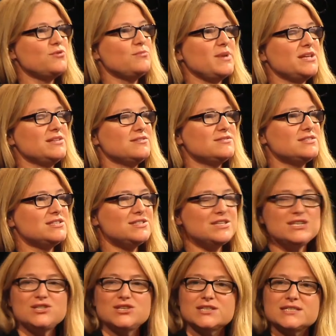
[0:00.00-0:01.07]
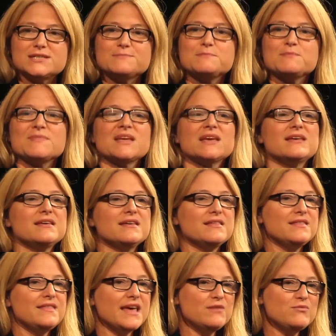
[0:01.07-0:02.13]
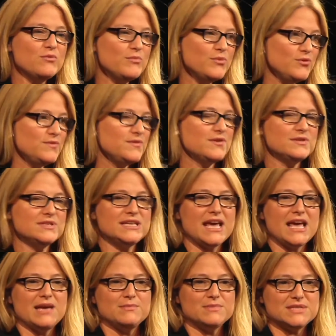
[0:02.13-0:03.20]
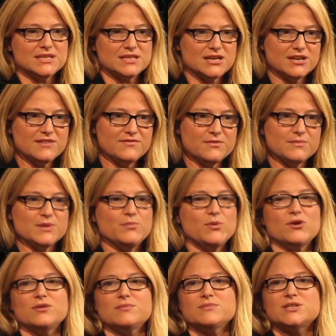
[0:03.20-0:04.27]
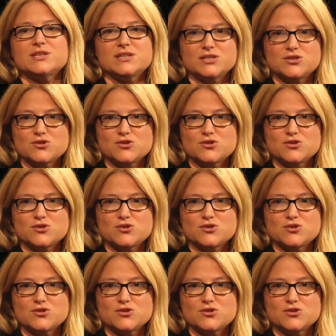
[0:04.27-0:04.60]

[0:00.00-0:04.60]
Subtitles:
who are making those decisions, they will move those names to the kind of from the bottom to the